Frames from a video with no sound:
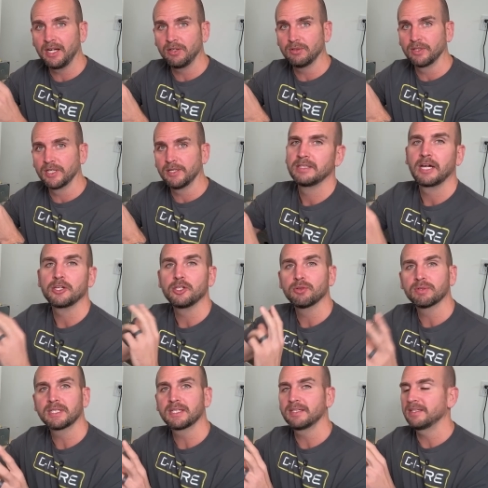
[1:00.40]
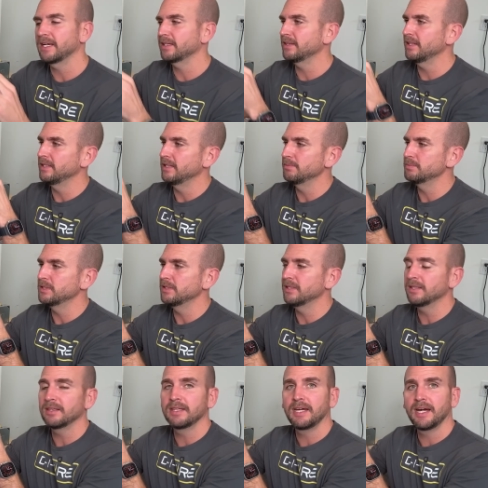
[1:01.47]
outlet. Now you would connect that up to
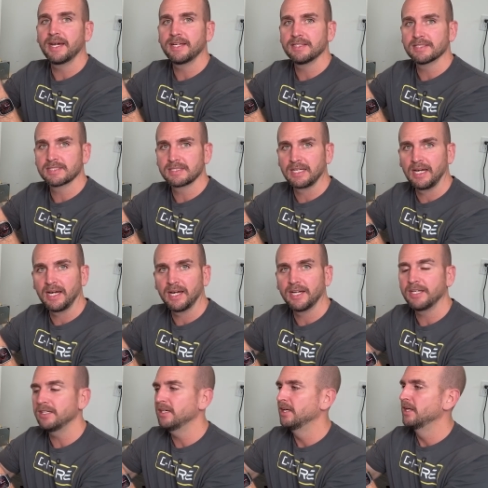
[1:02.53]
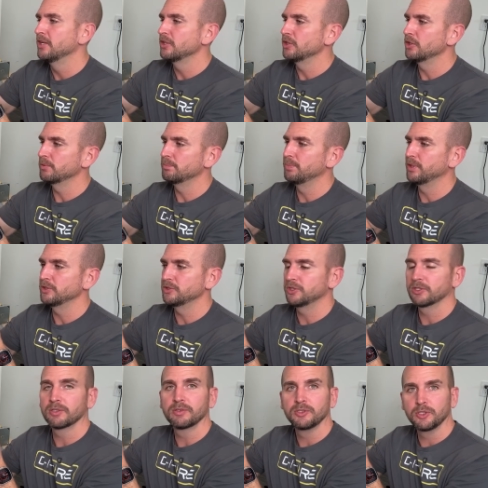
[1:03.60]
the line side You'd put
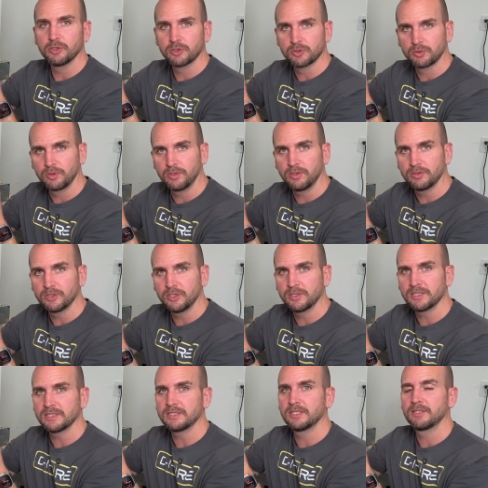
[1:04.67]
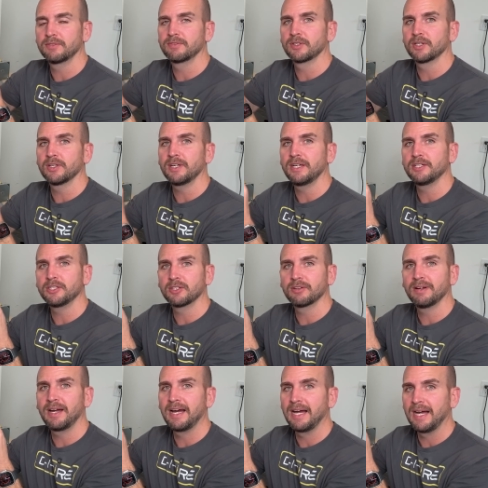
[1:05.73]
your neutral to the silver and your
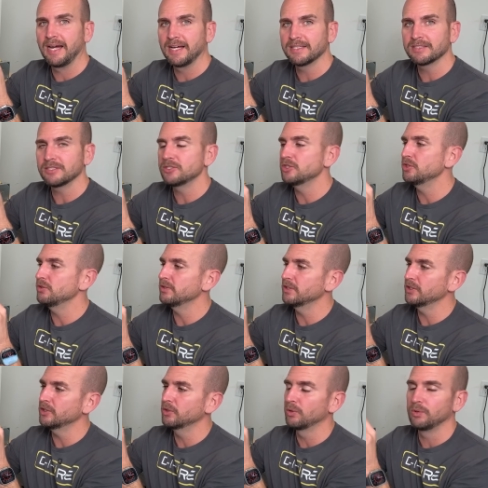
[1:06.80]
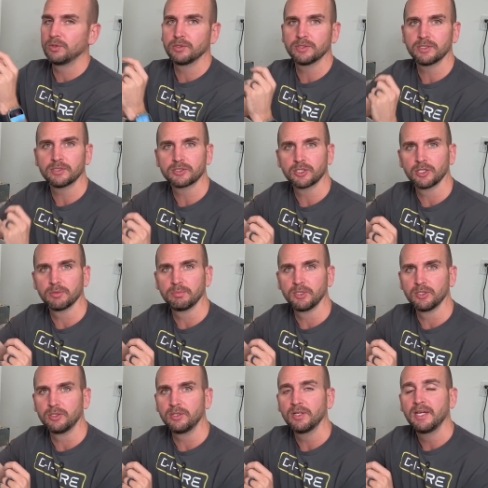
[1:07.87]
hot to the gold
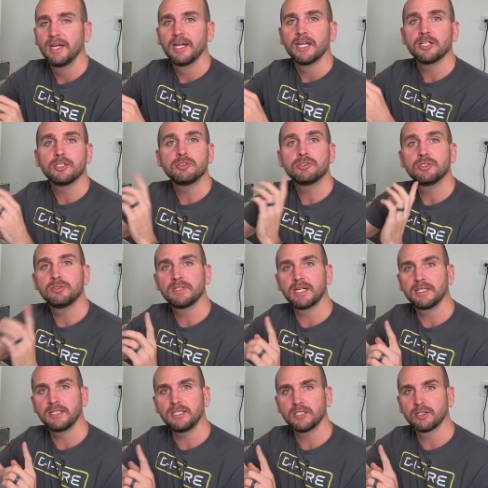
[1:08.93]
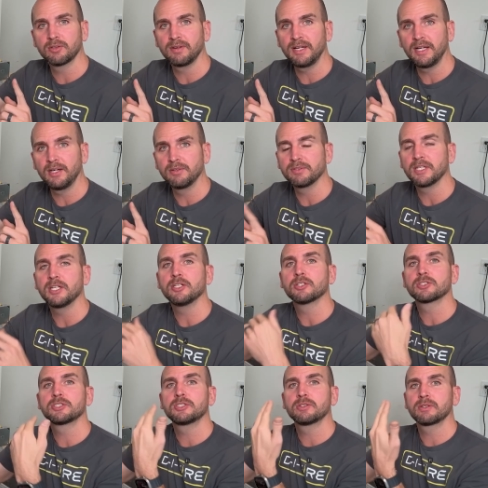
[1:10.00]
terminal, and you do not need a ground and
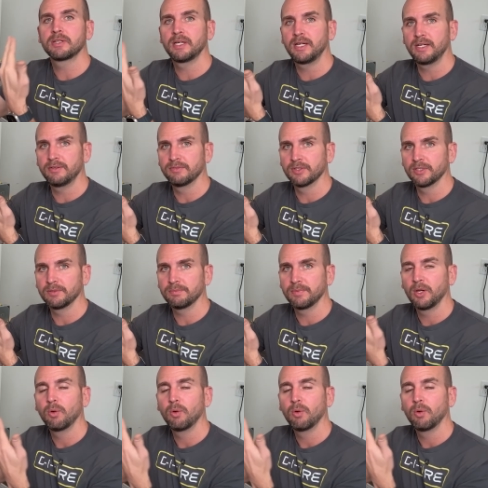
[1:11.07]
you're still covered.